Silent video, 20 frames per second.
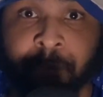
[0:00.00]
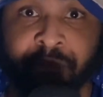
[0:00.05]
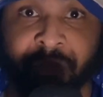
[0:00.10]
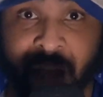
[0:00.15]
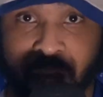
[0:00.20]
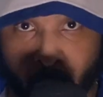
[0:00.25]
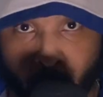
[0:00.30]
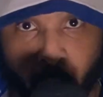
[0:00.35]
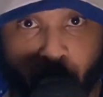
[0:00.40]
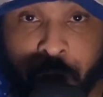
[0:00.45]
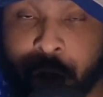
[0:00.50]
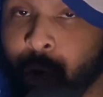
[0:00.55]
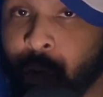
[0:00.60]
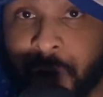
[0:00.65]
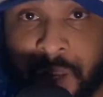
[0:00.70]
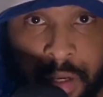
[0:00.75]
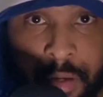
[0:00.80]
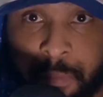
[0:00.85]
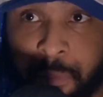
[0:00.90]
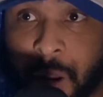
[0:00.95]
They will
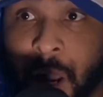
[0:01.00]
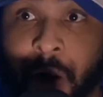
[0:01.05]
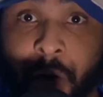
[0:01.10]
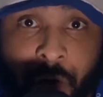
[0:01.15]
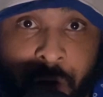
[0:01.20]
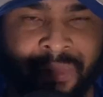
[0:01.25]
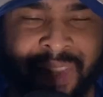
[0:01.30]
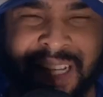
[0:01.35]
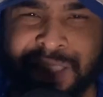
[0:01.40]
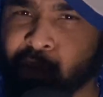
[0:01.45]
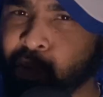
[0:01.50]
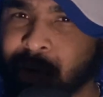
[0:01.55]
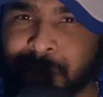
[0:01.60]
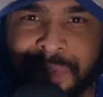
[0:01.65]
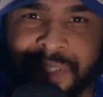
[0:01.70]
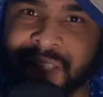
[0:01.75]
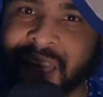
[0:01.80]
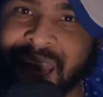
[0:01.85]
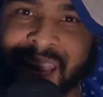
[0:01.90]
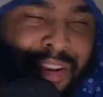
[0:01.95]
get better. That's what I'm
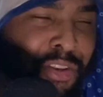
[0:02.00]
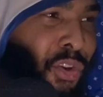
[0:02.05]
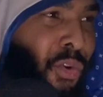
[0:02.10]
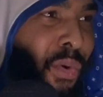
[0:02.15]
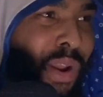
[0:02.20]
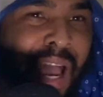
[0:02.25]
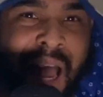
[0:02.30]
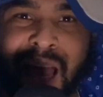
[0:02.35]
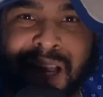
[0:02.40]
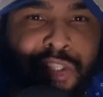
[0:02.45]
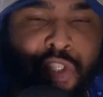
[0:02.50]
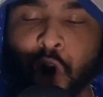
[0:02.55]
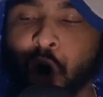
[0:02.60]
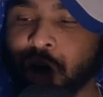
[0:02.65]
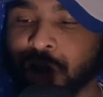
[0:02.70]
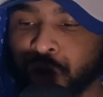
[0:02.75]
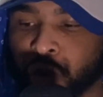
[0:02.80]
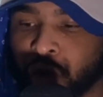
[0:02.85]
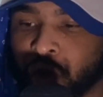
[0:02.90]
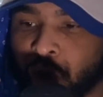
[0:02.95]
saying. You guys
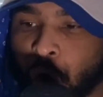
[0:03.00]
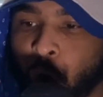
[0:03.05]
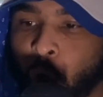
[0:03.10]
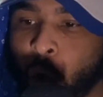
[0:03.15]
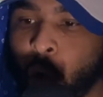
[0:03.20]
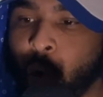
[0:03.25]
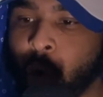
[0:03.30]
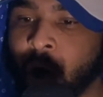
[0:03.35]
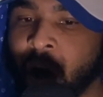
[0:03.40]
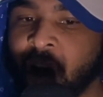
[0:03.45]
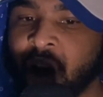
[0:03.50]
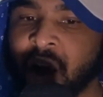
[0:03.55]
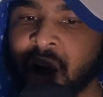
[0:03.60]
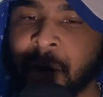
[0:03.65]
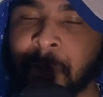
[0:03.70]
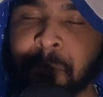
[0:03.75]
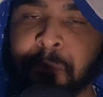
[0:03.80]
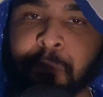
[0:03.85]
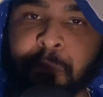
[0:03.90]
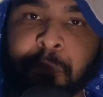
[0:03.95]
are so
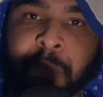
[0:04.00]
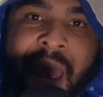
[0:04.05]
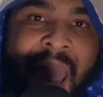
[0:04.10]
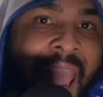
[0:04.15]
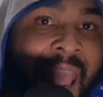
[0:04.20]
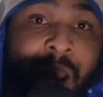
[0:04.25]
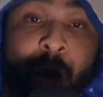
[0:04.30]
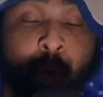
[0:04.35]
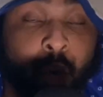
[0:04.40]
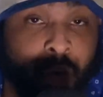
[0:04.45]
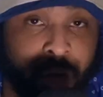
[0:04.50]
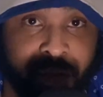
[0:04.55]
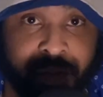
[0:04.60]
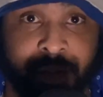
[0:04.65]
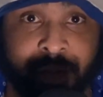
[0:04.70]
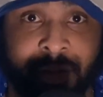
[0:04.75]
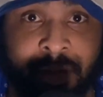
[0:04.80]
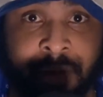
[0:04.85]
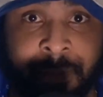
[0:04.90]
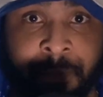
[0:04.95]

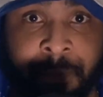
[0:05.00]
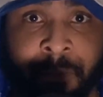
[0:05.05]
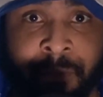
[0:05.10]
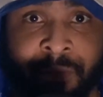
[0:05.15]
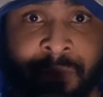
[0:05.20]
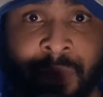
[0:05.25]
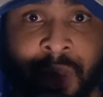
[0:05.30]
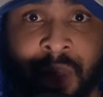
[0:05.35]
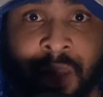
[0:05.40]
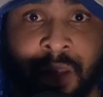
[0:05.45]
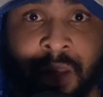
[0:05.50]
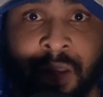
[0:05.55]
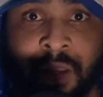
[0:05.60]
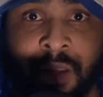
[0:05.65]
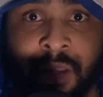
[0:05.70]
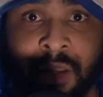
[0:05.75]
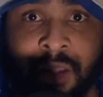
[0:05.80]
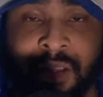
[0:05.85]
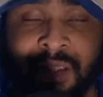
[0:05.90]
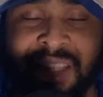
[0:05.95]
backwards.
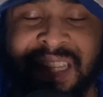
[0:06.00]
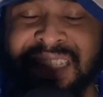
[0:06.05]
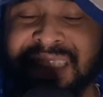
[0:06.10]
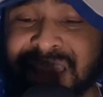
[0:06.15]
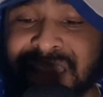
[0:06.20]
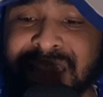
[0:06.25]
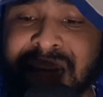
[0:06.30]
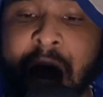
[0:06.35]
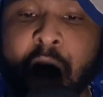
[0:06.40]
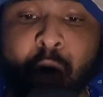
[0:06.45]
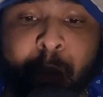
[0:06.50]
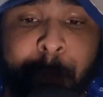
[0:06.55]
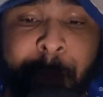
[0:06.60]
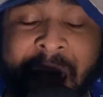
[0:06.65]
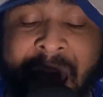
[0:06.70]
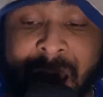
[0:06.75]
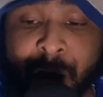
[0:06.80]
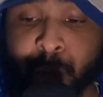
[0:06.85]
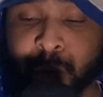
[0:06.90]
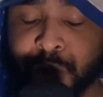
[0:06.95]
This is how
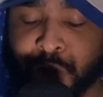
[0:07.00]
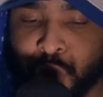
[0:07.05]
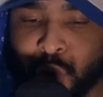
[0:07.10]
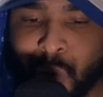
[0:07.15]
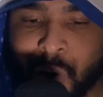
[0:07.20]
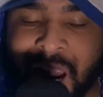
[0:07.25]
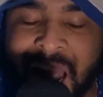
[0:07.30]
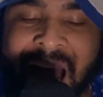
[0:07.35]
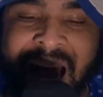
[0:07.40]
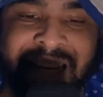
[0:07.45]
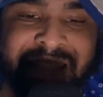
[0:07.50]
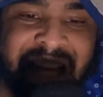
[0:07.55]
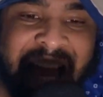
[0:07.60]
backwards you guys